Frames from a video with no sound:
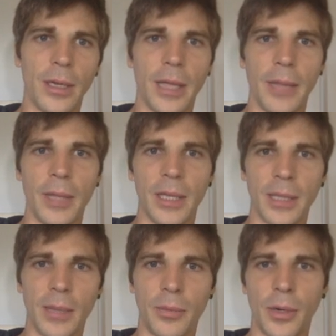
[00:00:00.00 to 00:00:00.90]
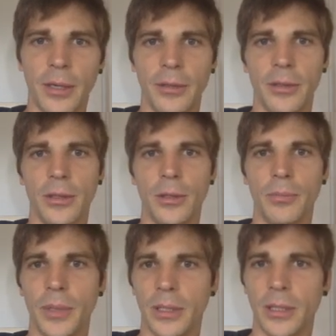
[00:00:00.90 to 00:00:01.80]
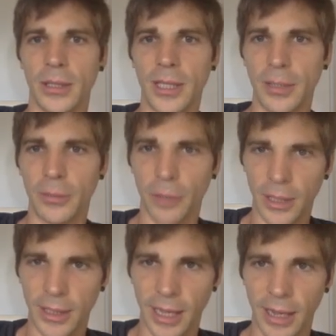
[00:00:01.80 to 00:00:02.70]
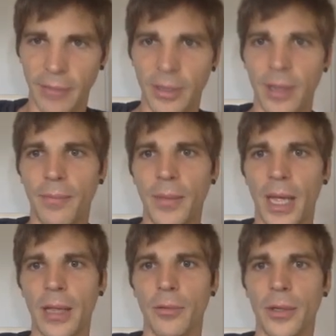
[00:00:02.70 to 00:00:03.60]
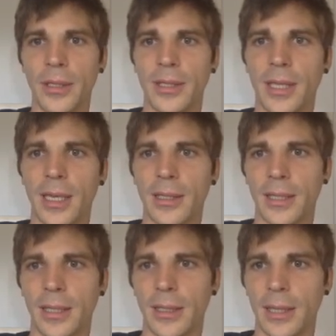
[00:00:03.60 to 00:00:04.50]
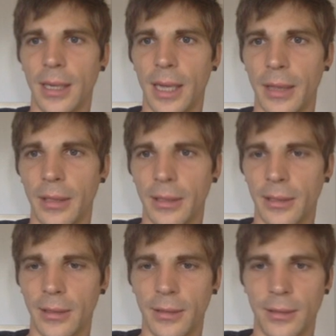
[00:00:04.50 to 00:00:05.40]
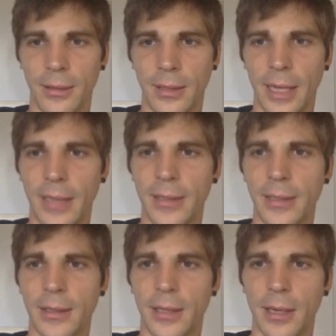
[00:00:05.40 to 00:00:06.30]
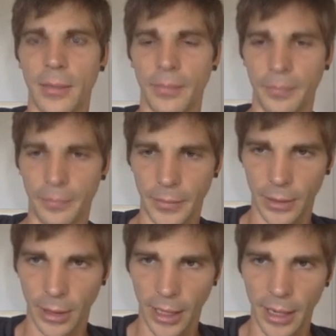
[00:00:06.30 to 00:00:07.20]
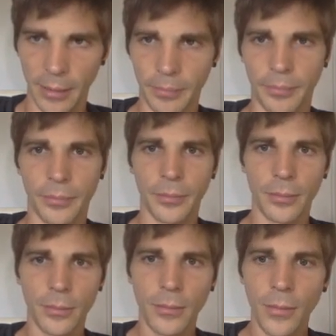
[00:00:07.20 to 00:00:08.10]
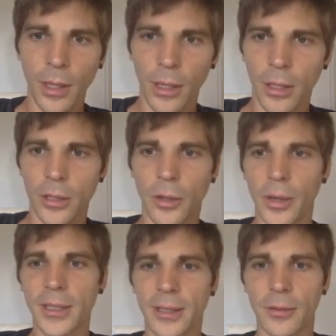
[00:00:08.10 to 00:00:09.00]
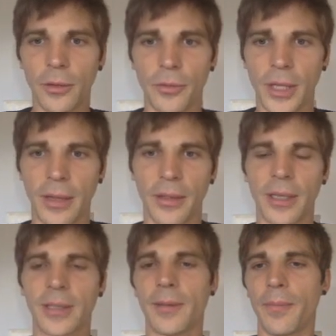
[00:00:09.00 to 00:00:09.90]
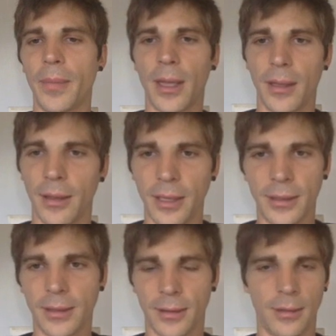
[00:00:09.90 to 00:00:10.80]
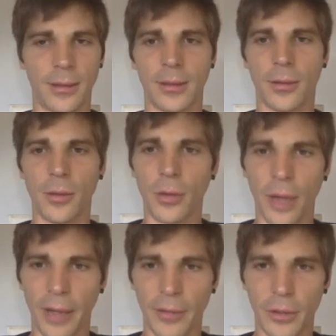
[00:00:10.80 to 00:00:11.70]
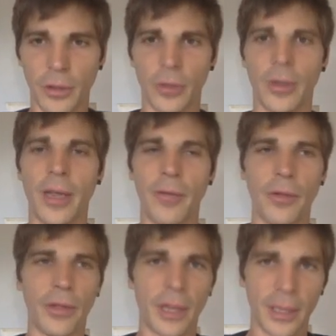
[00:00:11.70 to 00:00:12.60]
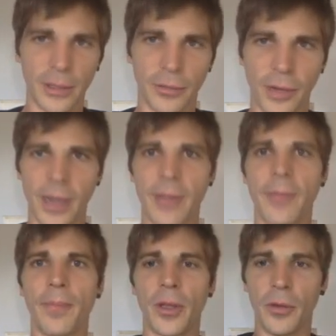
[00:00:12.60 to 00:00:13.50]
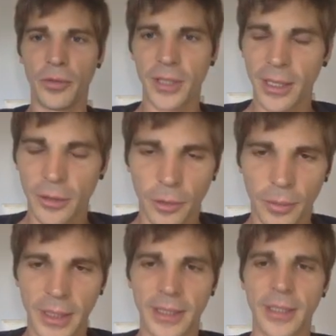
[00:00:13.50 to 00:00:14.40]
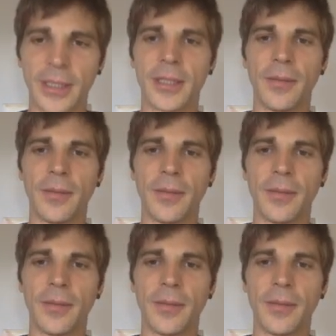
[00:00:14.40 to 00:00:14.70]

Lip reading: named example has been successfully saved and will start sending at this date and time. Okay, so once you've done this, this is all you have to do. Everything is fine. You've sent your message.